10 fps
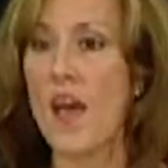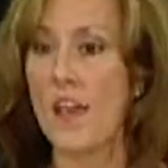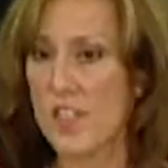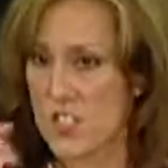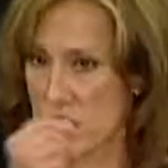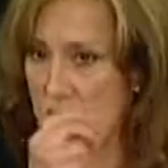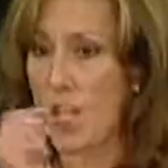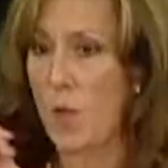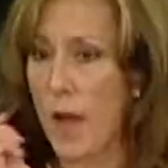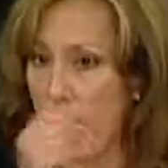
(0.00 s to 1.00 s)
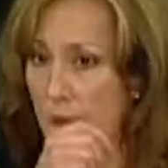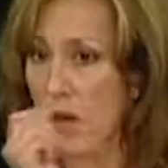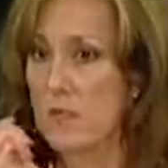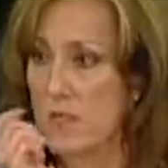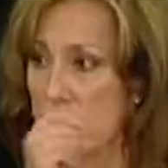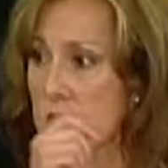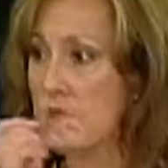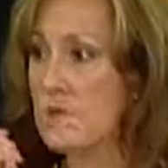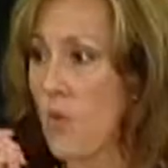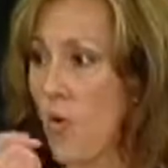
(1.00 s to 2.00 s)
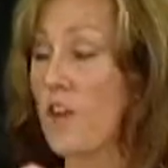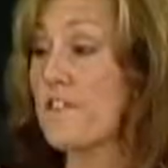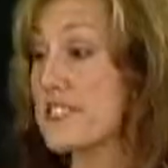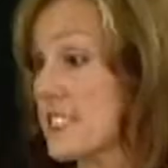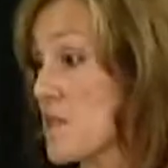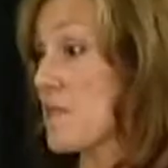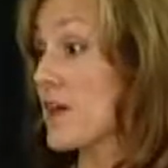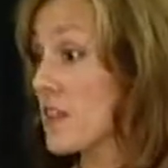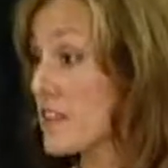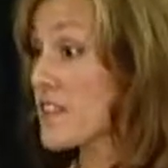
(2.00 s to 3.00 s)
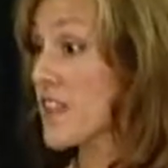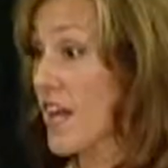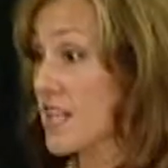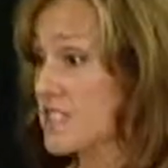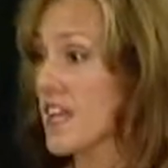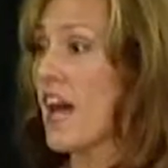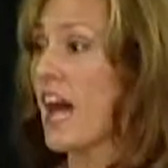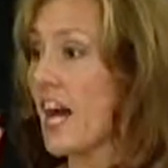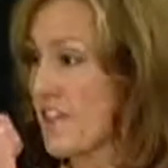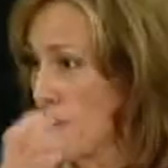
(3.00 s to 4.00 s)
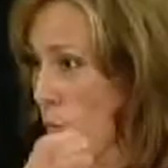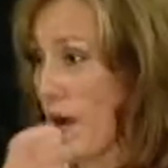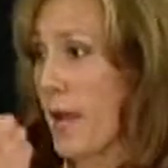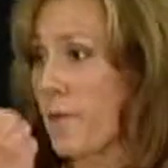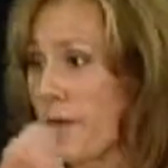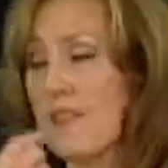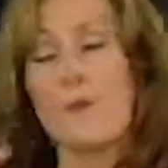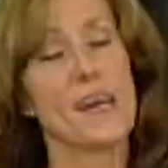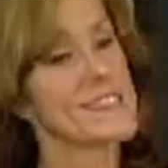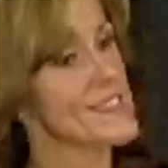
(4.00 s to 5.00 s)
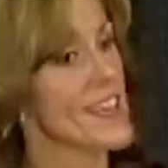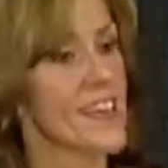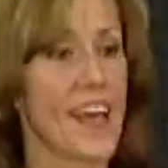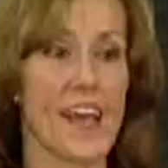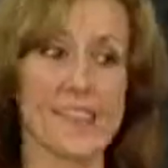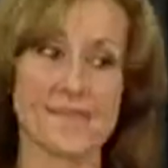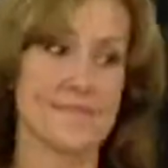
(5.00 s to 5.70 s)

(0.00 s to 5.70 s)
and then just kind of wipe out. Or if it's in the middle of the night, have them wipe best they can.